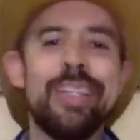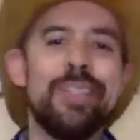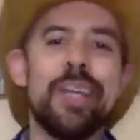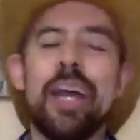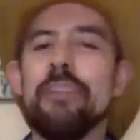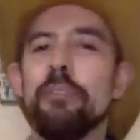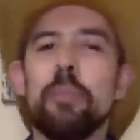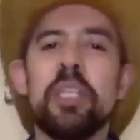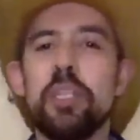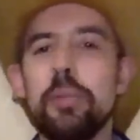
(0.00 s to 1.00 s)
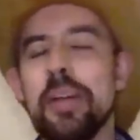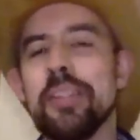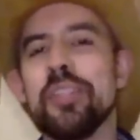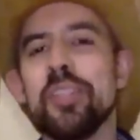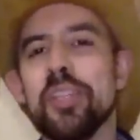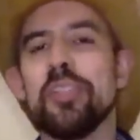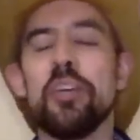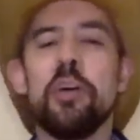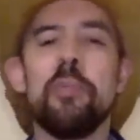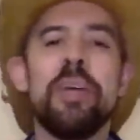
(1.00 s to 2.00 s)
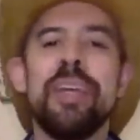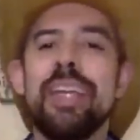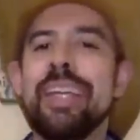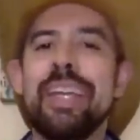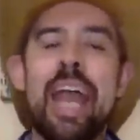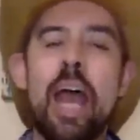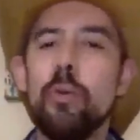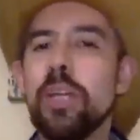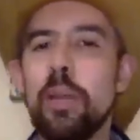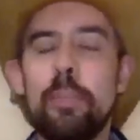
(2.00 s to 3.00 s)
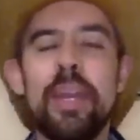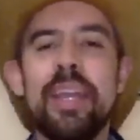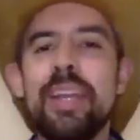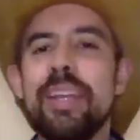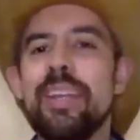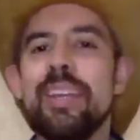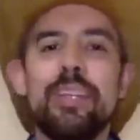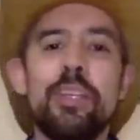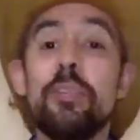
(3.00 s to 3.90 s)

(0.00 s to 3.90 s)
you got information about the system, how we get paid. You